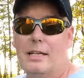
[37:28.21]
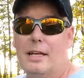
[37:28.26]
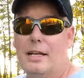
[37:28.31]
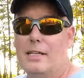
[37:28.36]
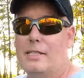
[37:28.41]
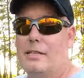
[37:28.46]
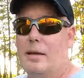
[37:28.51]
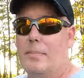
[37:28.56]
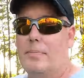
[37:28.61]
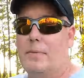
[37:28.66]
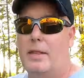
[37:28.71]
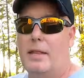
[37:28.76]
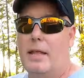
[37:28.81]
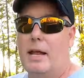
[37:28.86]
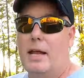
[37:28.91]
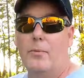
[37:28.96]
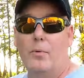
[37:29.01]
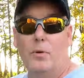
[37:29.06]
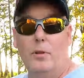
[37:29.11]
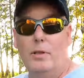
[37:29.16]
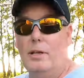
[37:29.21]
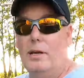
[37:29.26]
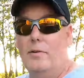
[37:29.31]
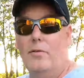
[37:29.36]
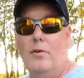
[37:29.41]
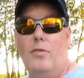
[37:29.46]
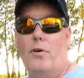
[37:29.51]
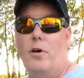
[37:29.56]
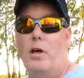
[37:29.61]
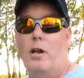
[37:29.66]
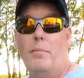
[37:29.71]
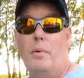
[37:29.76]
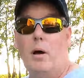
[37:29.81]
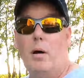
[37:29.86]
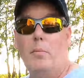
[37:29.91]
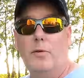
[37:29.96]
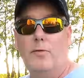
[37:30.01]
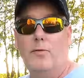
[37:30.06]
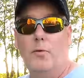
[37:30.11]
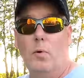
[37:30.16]
That's something that I really never thought
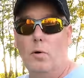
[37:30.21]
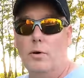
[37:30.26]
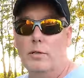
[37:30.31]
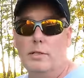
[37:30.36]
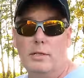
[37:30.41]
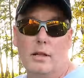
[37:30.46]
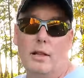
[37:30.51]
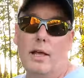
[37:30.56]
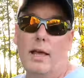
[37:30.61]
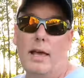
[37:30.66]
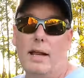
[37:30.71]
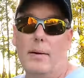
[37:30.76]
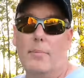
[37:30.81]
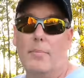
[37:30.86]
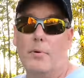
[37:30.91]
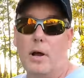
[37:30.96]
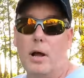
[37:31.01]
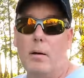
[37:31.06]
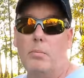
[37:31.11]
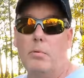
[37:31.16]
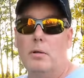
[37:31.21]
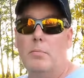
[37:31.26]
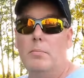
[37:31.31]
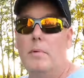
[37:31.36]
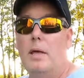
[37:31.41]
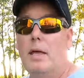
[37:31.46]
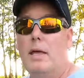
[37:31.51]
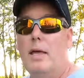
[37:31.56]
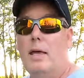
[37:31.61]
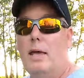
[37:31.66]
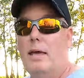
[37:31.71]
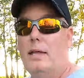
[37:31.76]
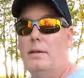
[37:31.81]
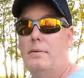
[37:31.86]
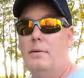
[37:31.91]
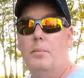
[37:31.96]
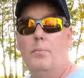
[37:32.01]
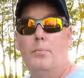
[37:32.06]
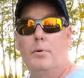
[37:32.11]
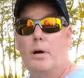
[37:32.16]
about before until I had a problem, and
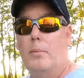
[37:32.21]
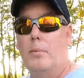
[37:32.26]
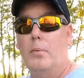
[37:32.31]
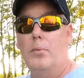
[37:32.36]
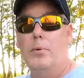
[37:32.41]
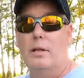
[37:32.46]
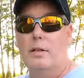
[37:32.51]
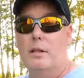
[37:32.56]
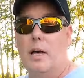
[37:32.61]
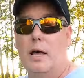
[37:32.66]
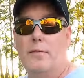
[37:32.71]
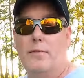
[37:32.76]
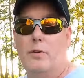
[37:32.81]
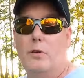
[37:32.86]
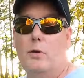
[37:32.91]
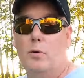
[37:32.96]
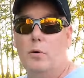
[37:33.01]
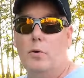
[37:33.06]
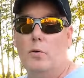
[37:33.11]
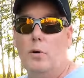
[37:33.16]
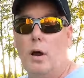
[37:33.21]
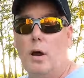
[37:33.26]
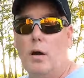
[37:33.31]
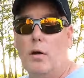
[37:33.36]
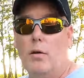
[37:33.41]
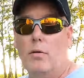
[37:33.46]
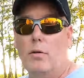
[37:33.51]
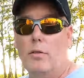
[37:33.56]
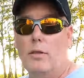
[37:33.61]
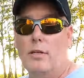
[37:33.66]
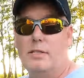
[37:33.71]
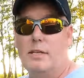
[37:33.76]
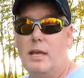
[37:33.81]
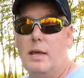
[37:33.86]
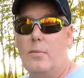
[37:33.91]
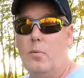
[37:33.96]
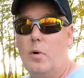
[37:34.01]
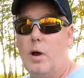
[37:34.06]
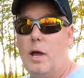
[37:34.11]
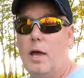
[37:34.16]
probably a lot of you are the
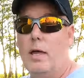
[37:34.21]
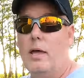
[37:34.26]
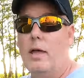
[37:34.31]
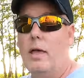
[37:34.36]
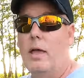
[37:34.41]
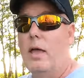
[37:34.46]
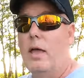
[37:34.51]
same way.